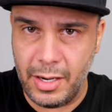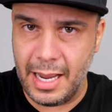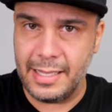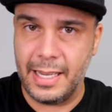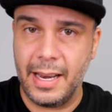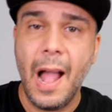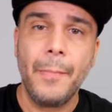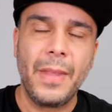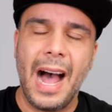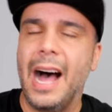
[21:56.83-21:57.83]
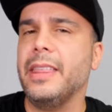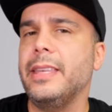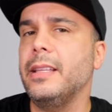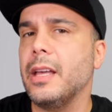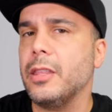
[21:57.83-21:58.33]
and that's it. I
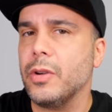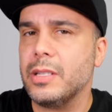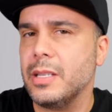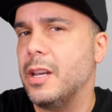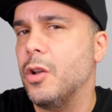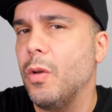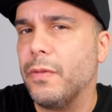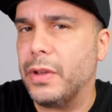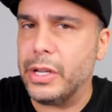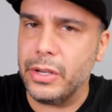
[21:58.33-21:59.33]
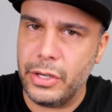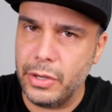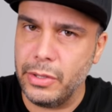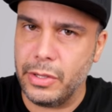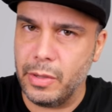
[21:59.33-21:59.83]
think that there is an old video on
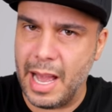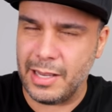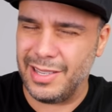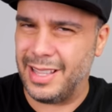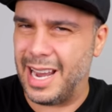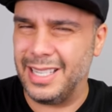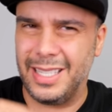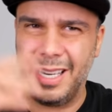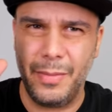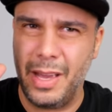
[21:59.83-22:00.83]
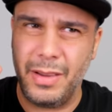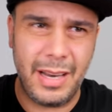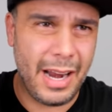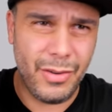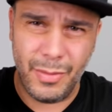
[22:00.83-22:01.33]
YouTube actually that I did
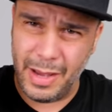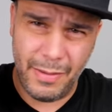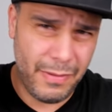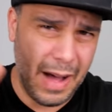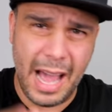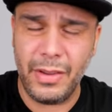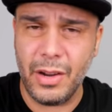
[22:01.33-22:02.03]
maybe, I don't know, maybe 5